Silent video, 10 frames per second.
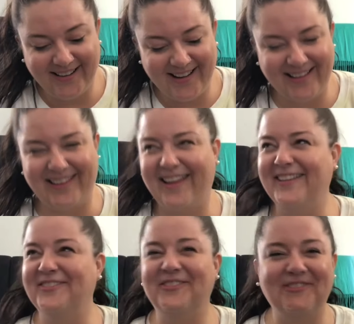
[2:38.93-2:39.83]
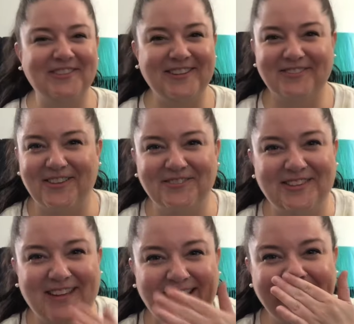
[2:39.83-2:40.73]
I can't even believe I'm
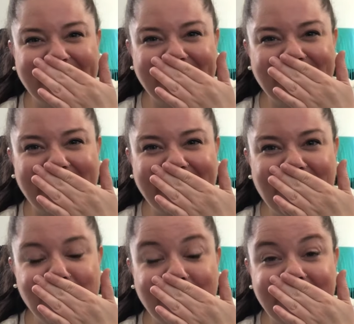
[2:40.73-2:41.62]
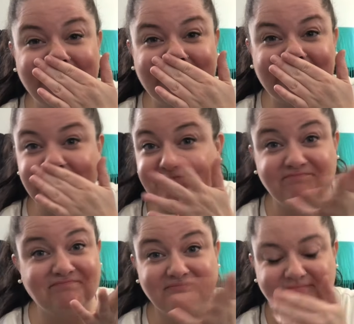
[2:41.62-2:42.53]
saying this right now, but it's
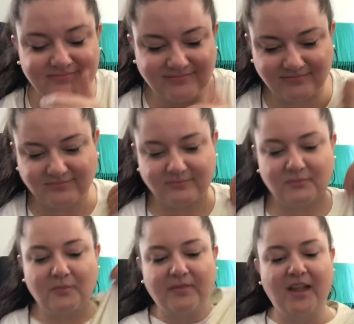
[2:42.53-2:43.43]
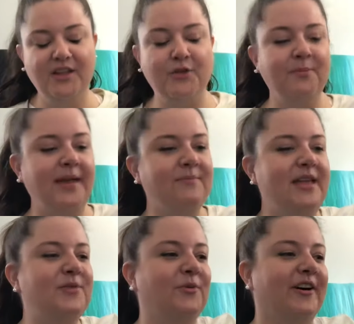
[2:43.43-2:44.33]
you may
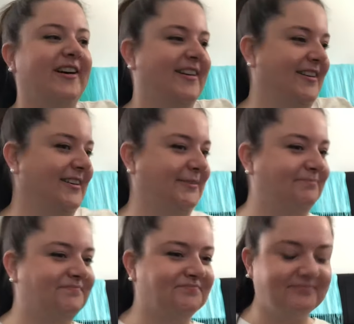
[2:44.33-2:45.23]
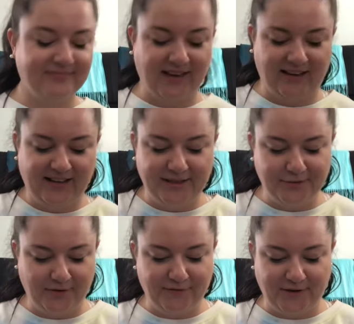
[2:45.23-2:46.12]
be what um is
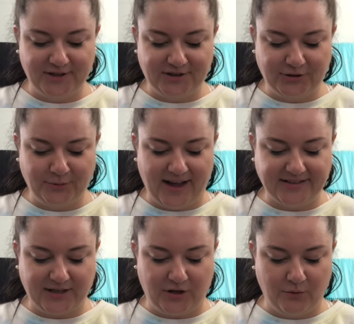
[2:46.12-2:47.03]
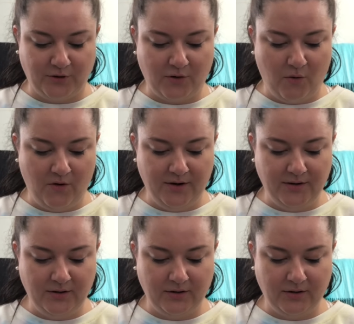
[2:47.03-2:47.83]
referred to as a unicorn.